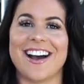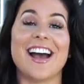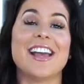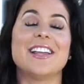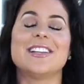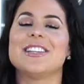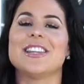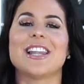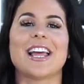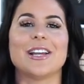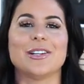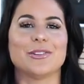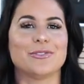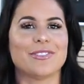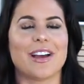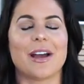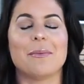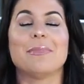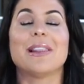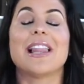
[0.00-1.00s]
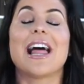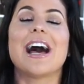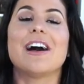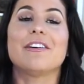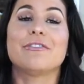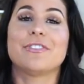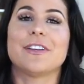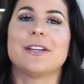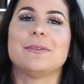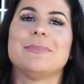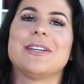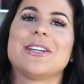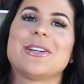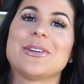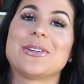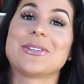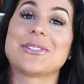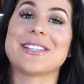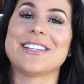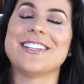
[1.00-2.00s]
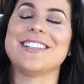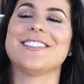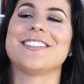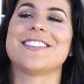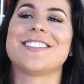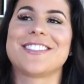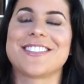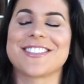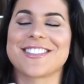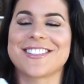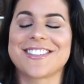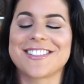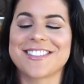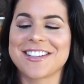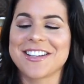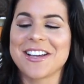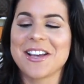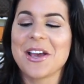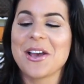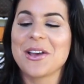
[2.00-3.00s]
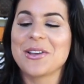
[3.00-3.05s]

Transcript: I like, I'm laughing because it's just